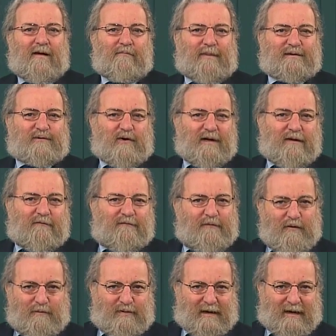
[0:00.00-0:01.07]
But turning
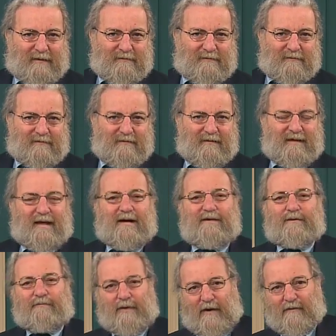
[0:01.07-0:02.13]
food plants
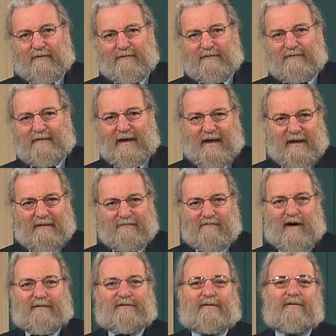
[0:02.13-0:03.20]
into bones and
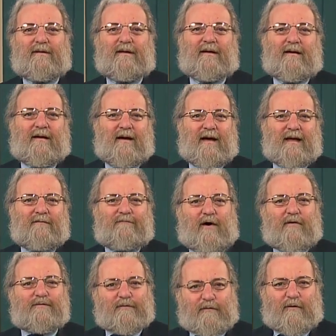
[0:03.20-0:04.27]
muscle
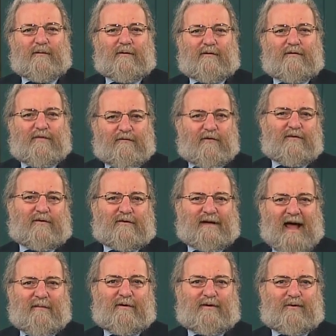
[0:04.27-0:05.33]
involves further
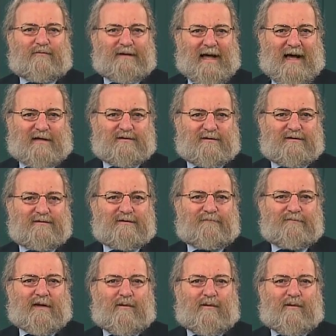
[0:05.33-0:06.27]
chemical reactions,